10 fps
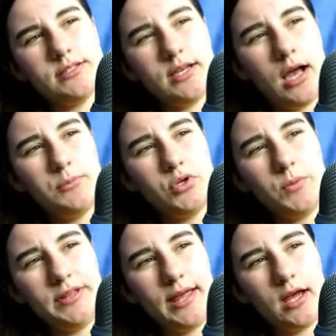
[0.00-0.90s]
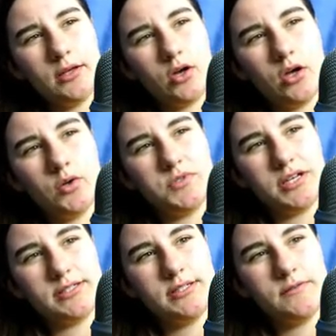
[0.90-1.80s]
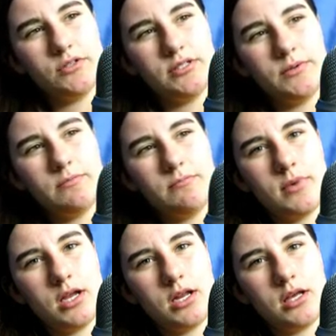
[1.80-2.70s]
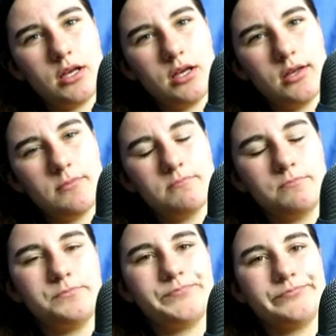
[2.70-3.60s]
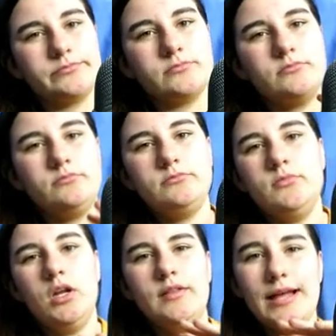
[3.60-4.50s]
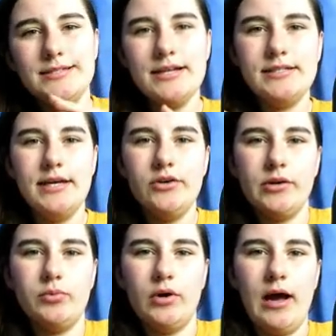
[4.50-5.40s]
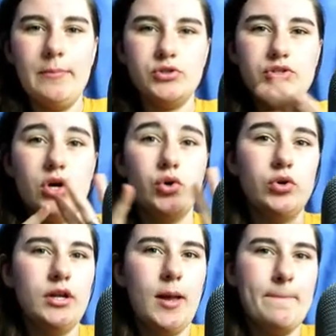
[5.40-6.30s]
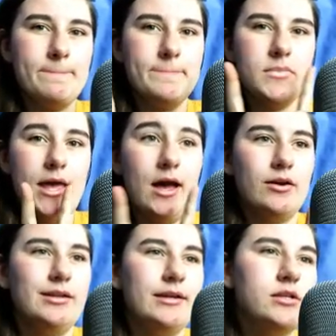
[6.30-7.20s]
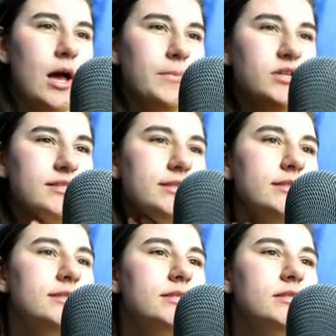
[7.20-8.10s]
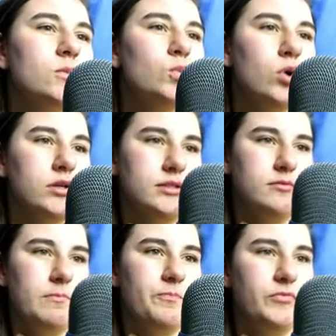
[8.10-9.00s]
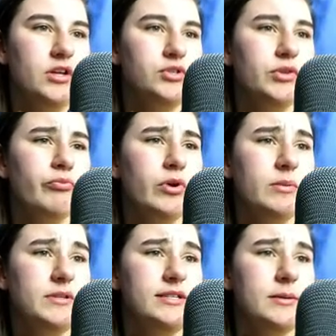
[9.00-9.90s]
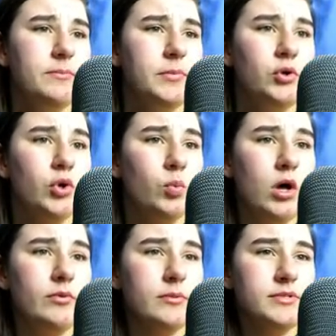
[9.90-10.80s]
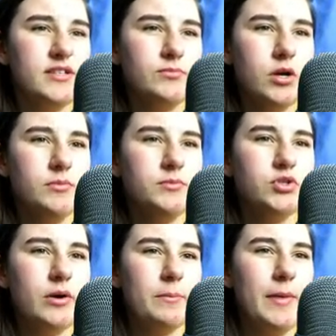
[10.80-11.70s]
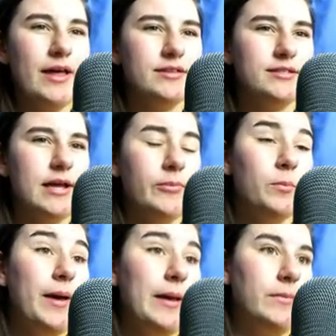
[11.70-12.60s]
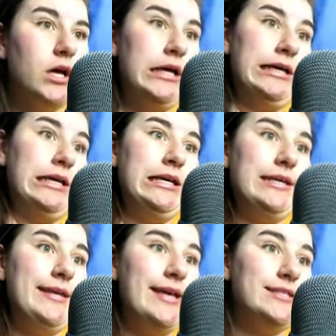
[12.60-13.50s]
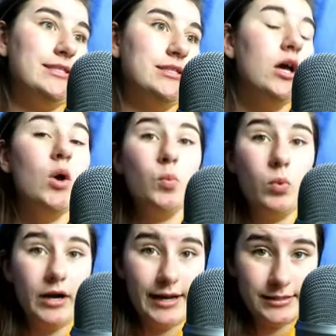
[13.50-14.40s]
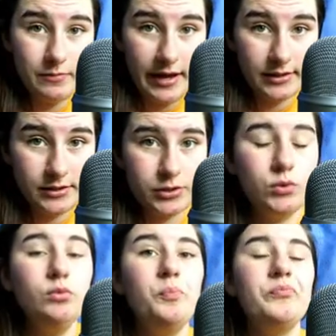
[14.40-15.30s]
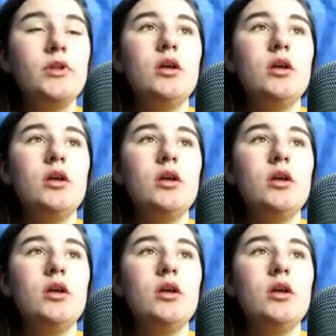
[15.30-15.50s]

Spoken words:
See, I'm good with counting objects. Difficulty with money, that's that teetering point. I'm just not good at calculating. So I'm going to say somewhat. Can do with arithmetic, but no word problems. Has problems showing math step on paper. Yes. when I did math in school,